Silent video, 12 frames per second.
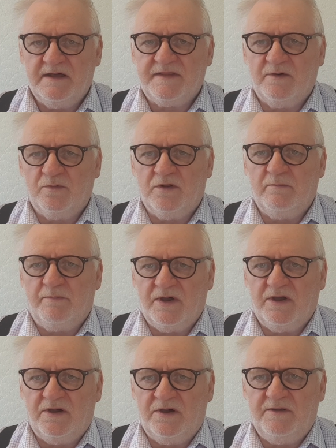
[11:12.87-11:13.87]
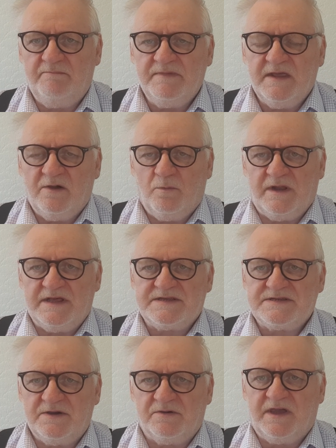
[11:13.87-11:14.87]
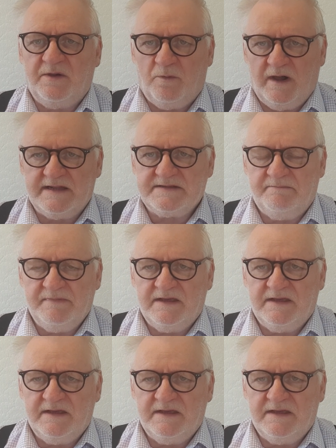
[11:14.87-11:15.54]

that will burn when it's soaking wet.